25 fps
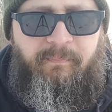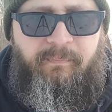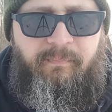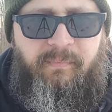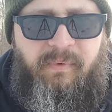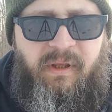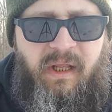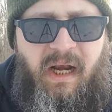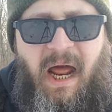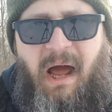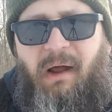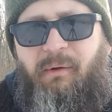
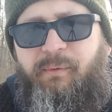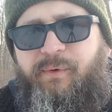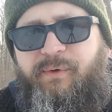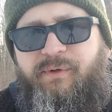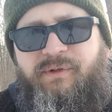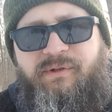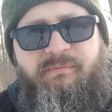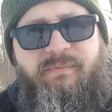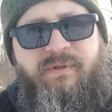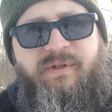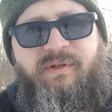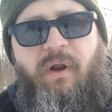Get out, do
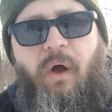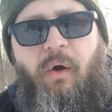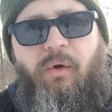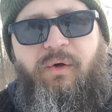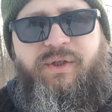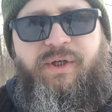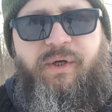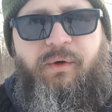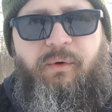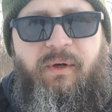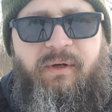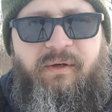some
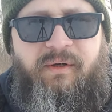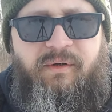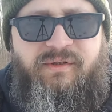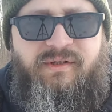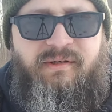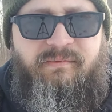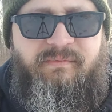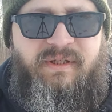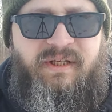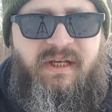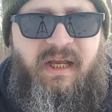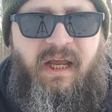snowshoeing, do
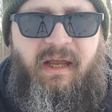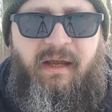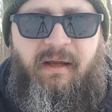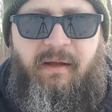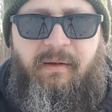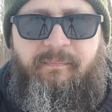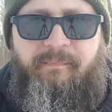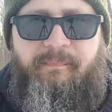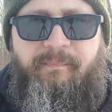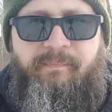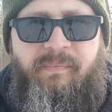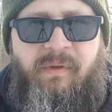some
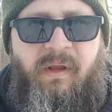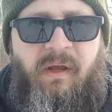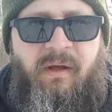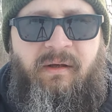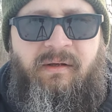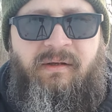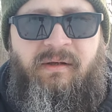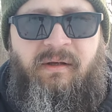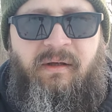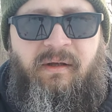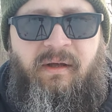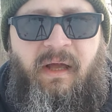skiing.
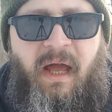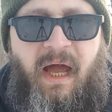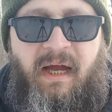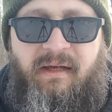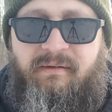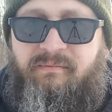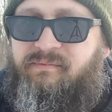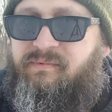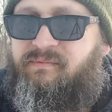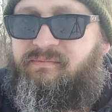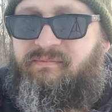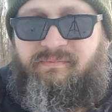Heck,
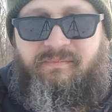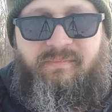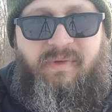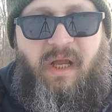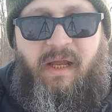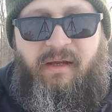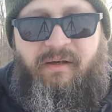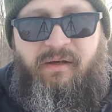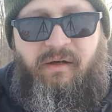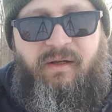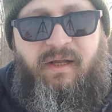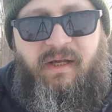
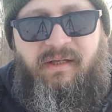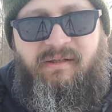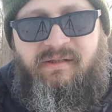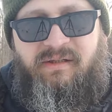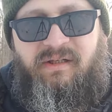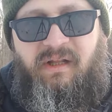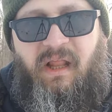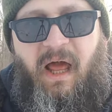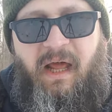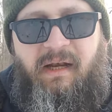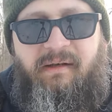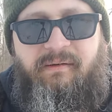take your kids
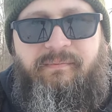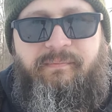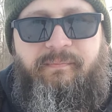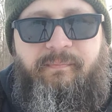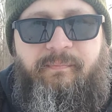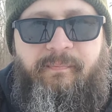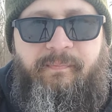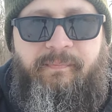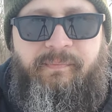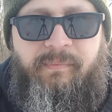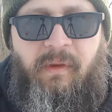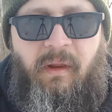sledding,
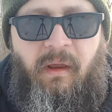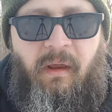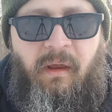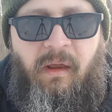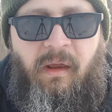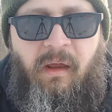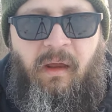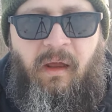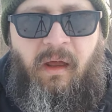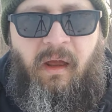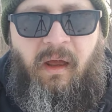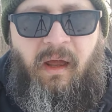
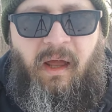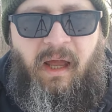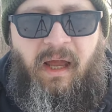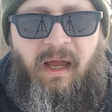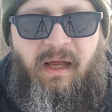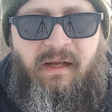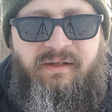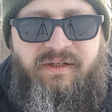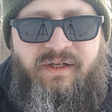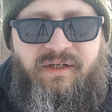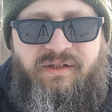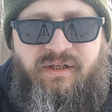
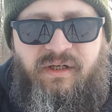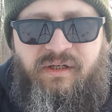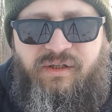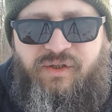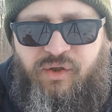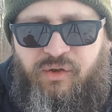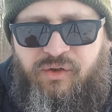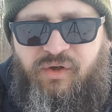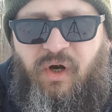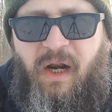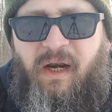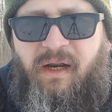and just
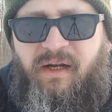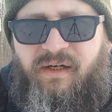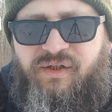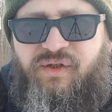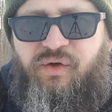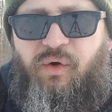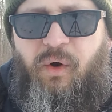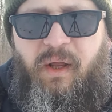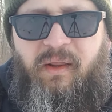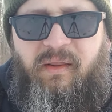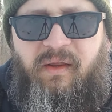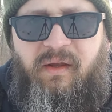try to
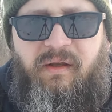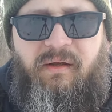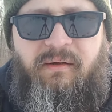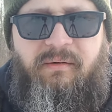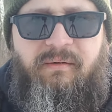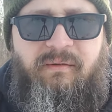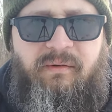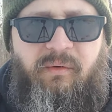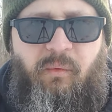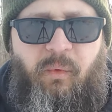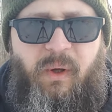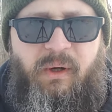enjoy the
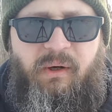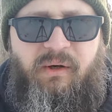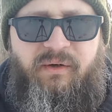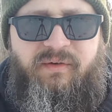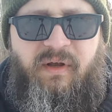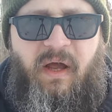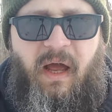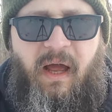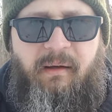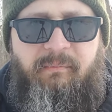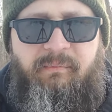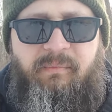winter
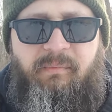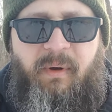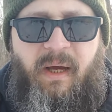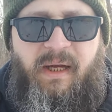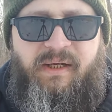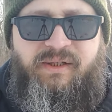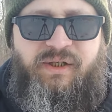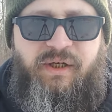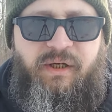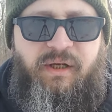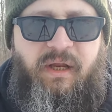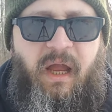time the
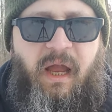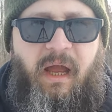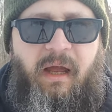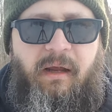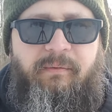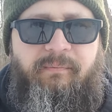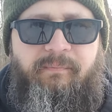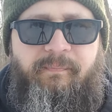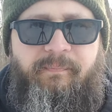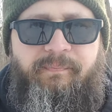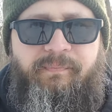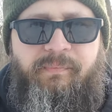best you
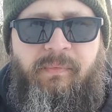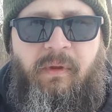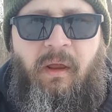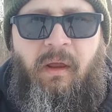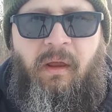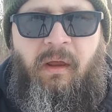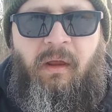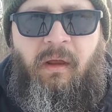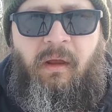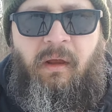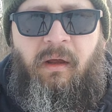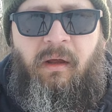can.
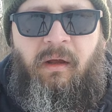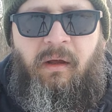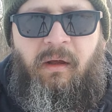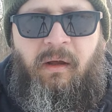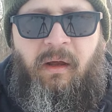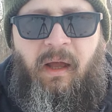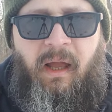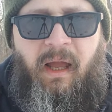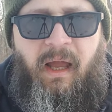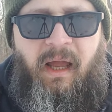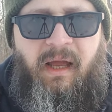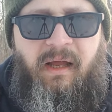
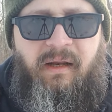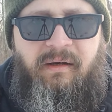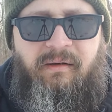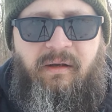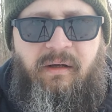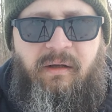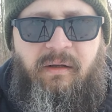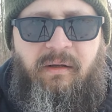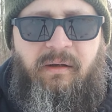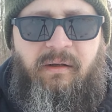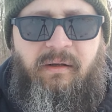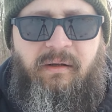
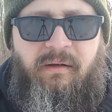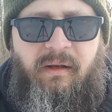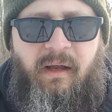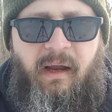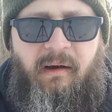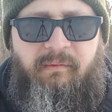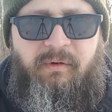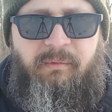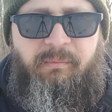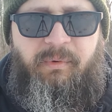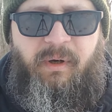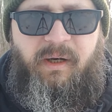And
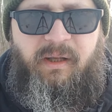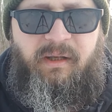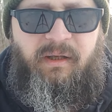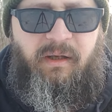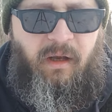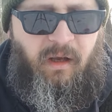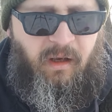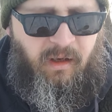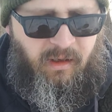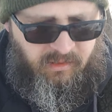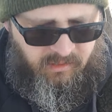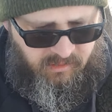everybody
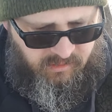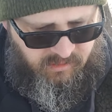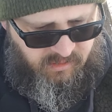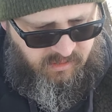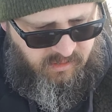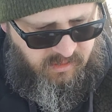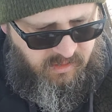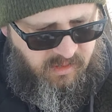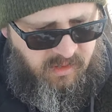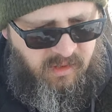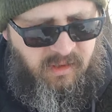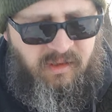
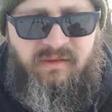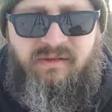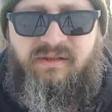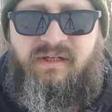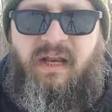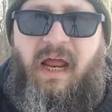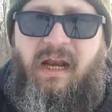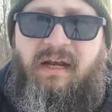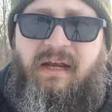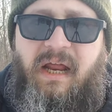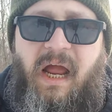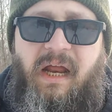
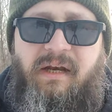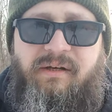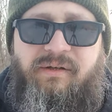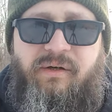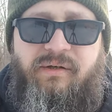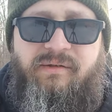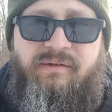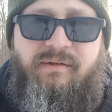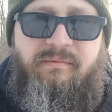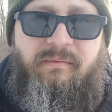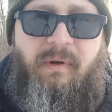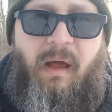stay
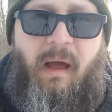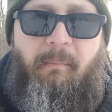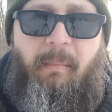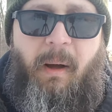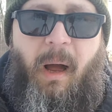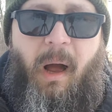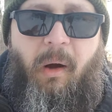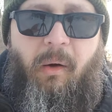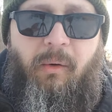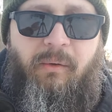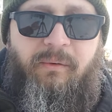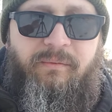dangerous. I'm
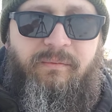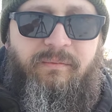out.